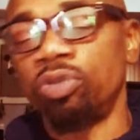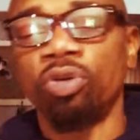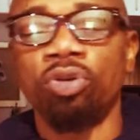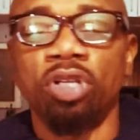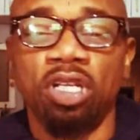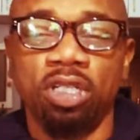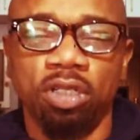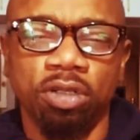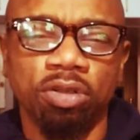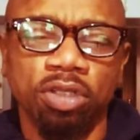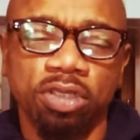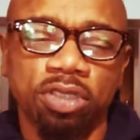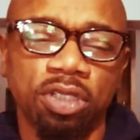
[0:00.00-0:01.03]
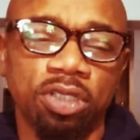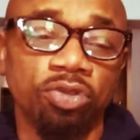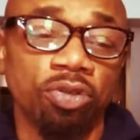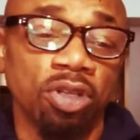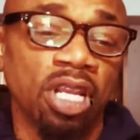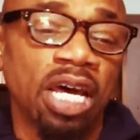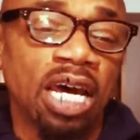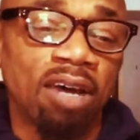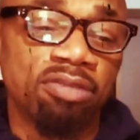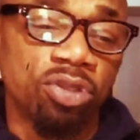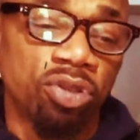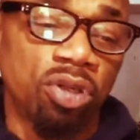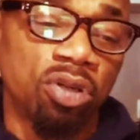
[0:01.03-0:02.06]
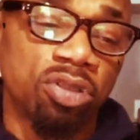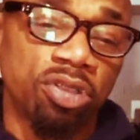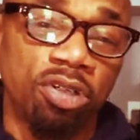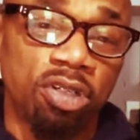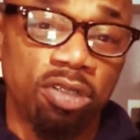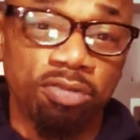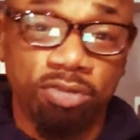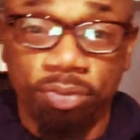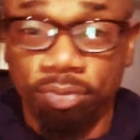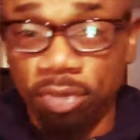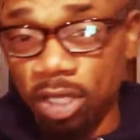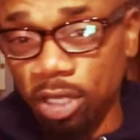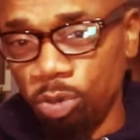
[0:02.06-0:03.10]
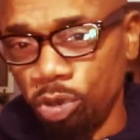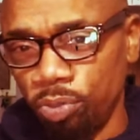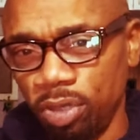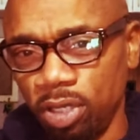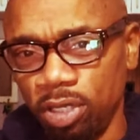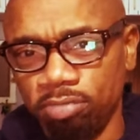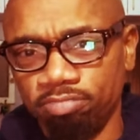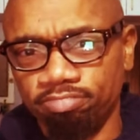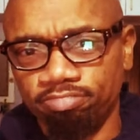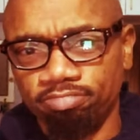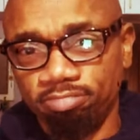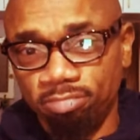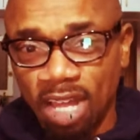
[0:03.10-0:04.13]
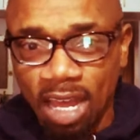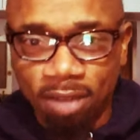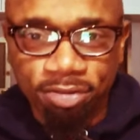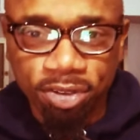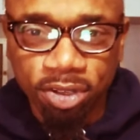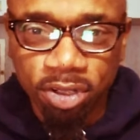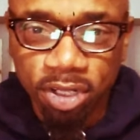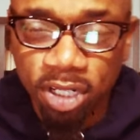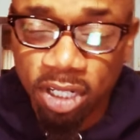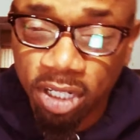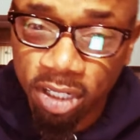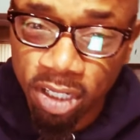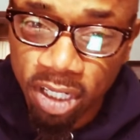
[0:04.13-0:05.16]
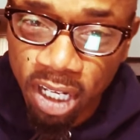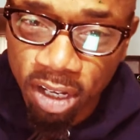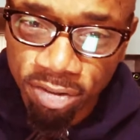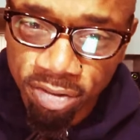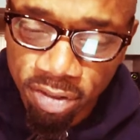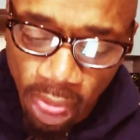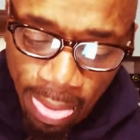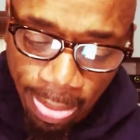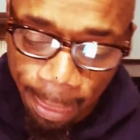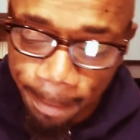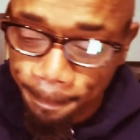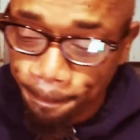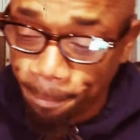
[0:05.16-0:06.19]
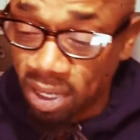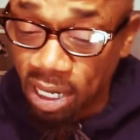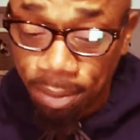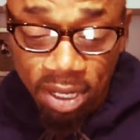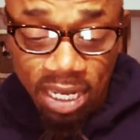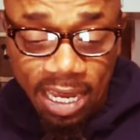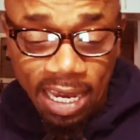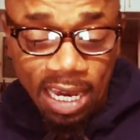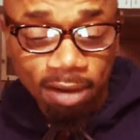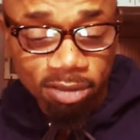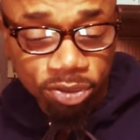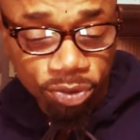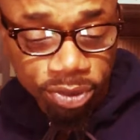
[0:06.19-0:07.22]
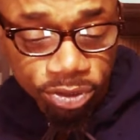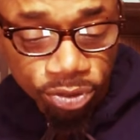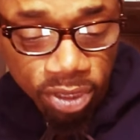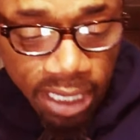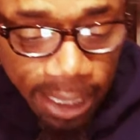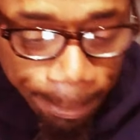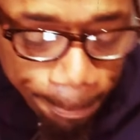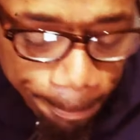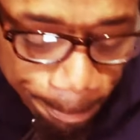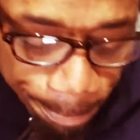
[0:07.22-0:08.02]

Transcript: you know that it hurt is because you were alive. So the alternative for me would be not feeling it, deaf. But I'm alive, so it's okay.